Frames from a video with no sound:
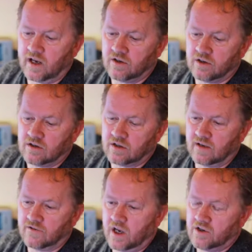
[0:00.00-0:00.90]

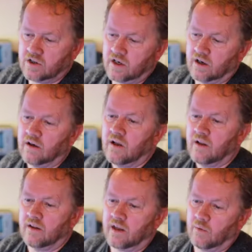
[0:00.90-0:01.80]
save changes here,
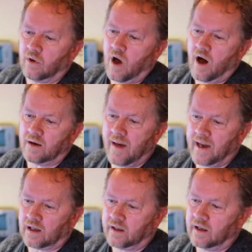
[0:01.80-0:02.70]
it will
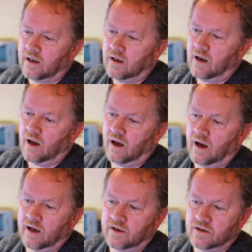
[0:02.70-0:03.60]
automatically
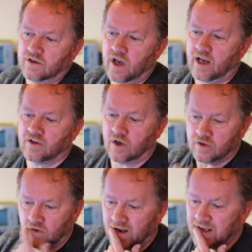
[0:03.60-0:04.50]
change those
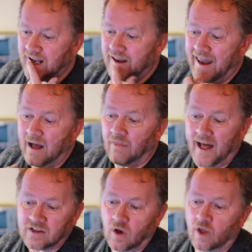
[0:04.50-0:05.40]
grades, and now
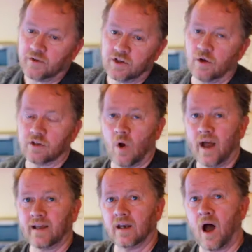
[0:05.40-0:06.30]
that's all there is to it. So I
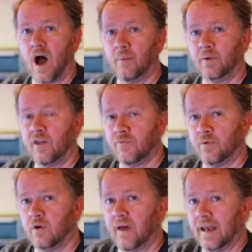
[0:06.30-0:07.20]
can hop right
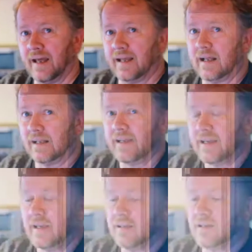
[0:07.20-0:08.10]
through and I can
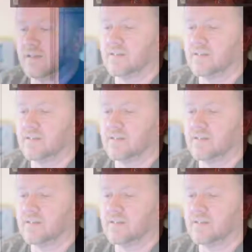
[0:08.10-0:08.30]
click into this.